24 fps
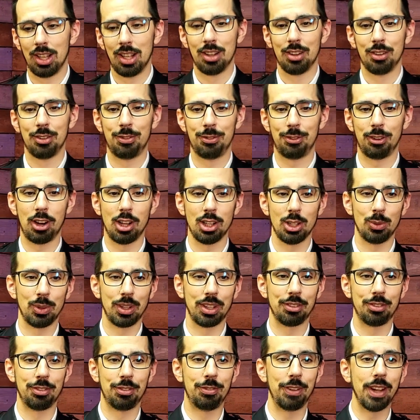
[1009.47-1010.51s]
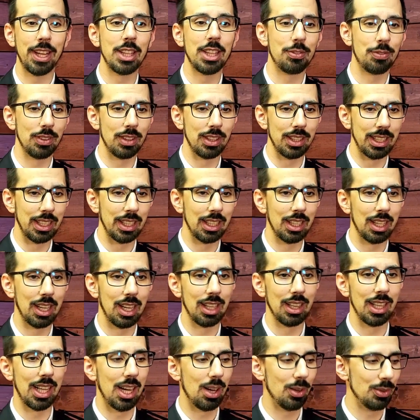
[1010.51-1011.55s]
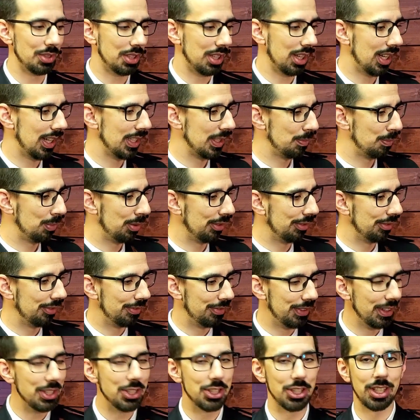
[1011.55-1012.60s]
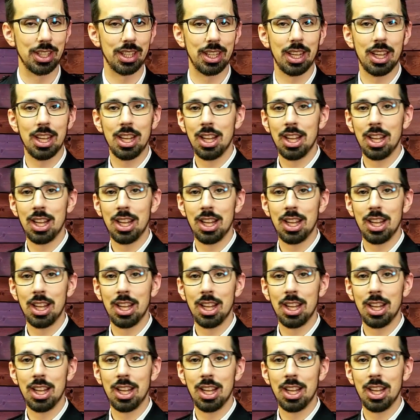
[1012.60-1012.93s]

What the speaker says: following faithfully allows God's provision